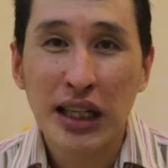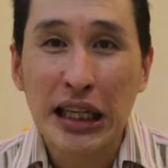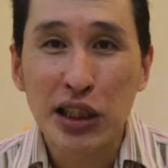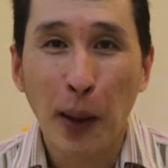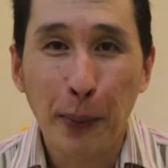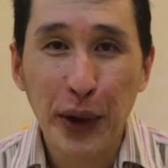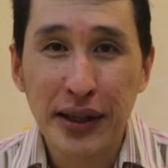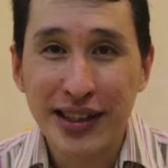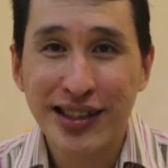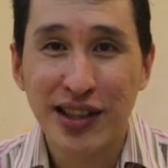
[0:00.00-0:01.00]

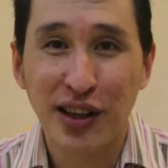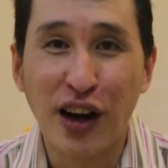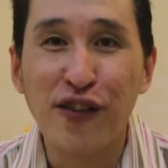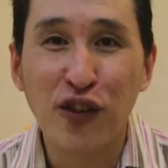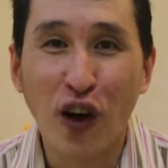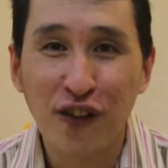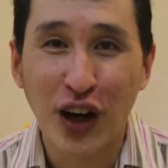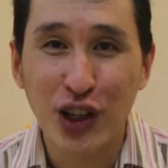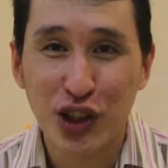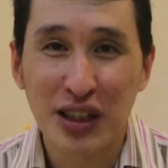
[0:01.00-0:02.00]
interpret this third and fourth
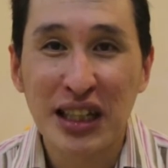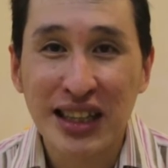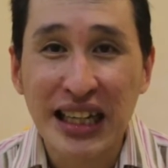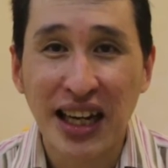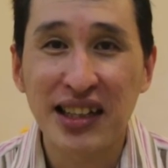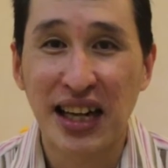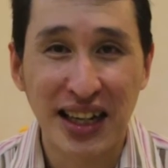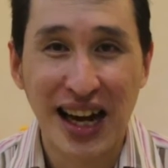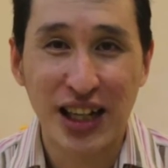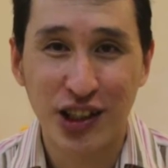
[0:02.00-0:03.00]
function thinking that
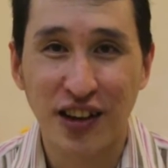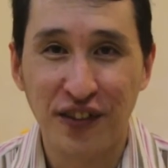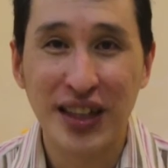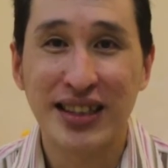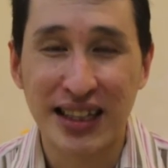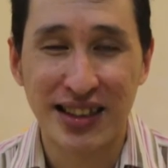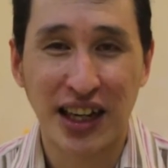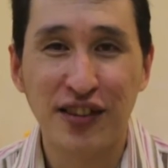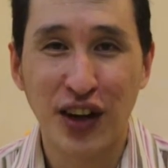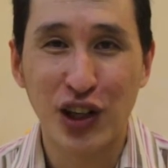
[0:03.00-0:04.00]
they are actually the first and
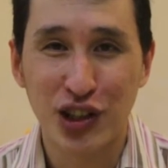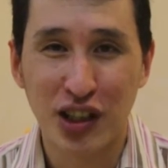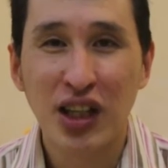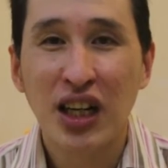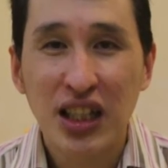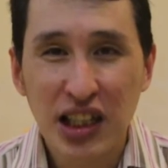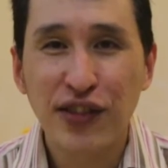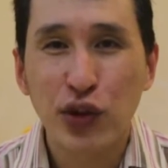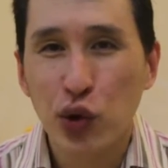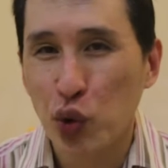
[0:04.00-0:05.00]
second function,
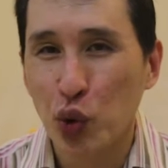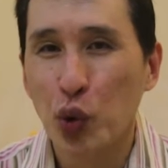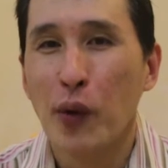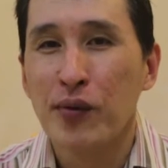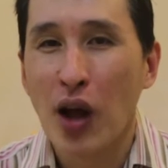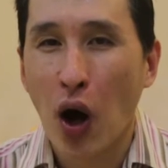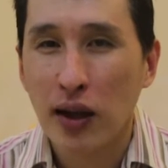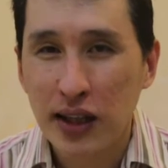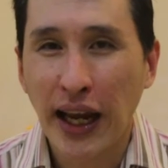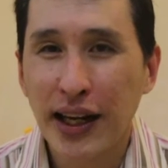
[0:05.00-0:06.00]
if you
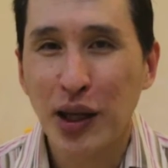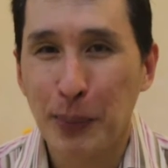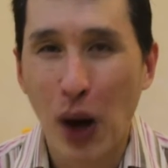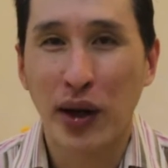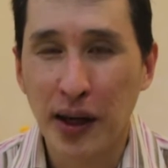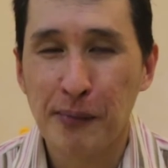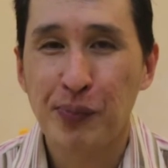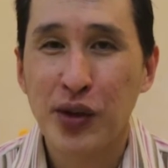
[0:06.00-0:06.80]
think about it,